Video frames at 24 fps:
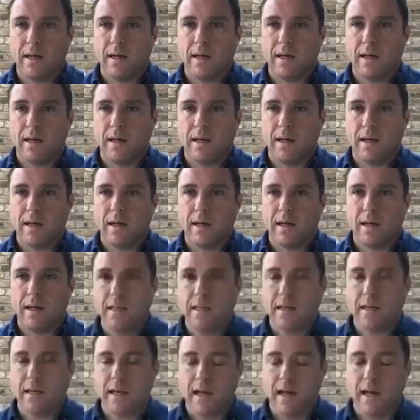think
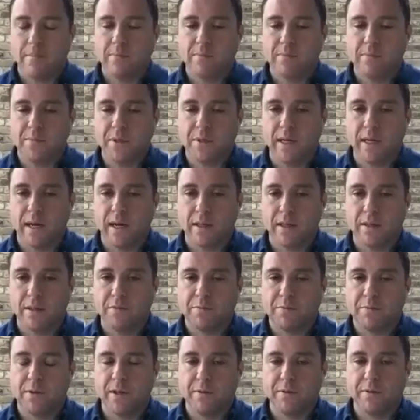you know,
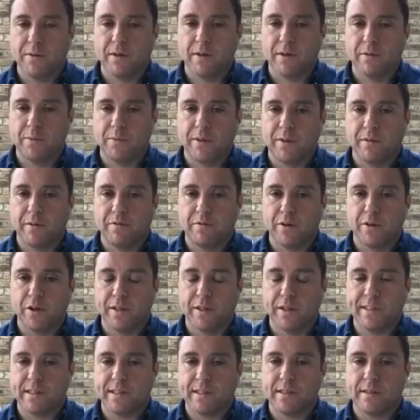the
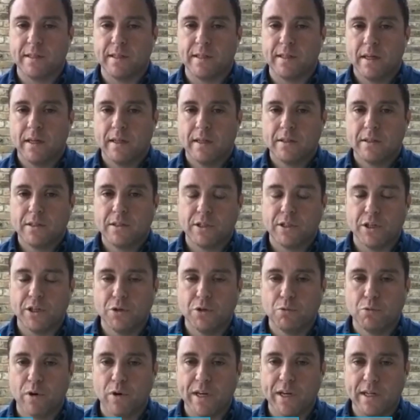first 2
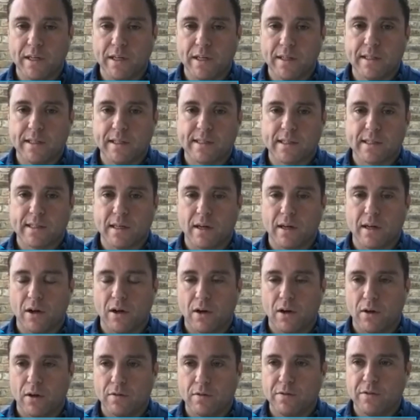weeks
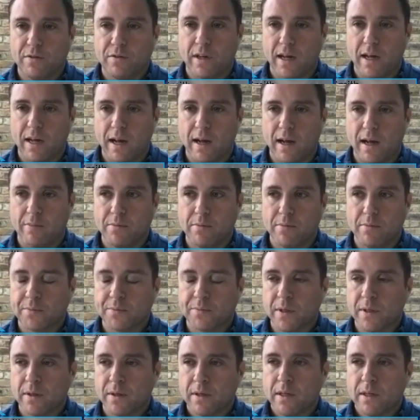of
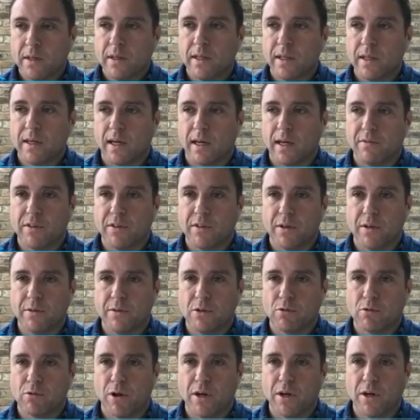the kind of the
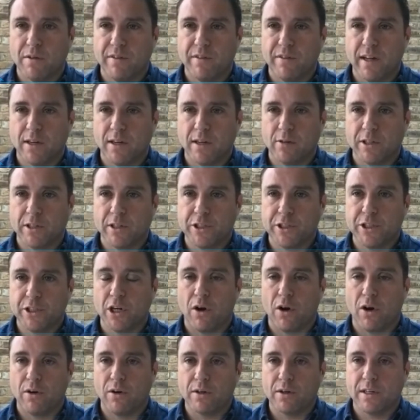coronavirus
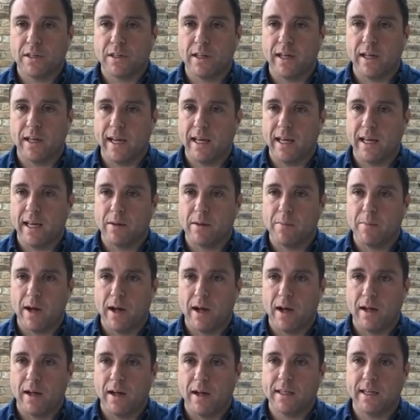shock that hit the
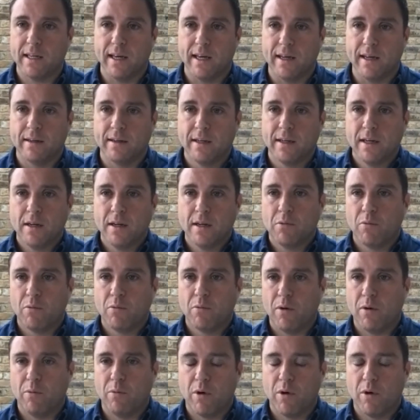market,
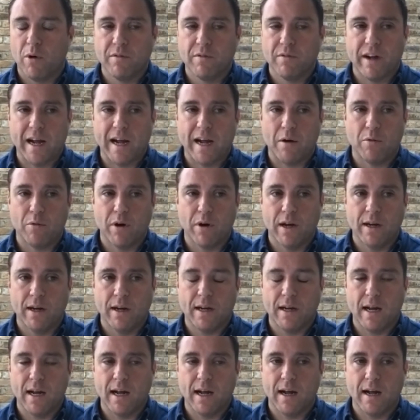one of our
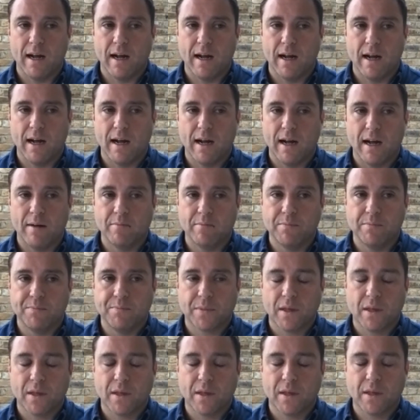
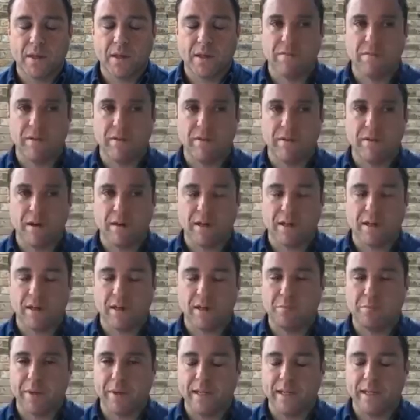kind
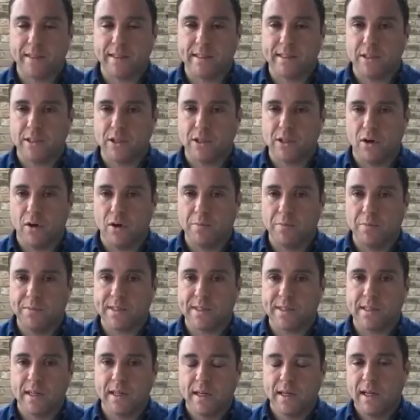of biggest
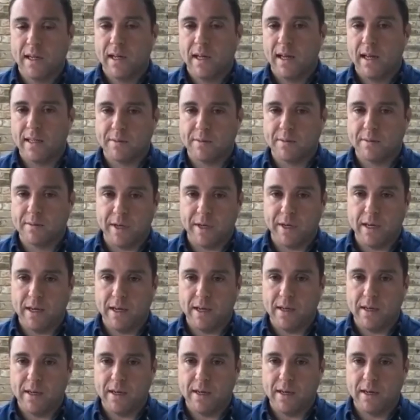jobs has
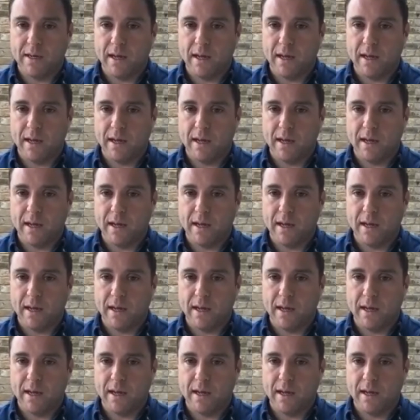been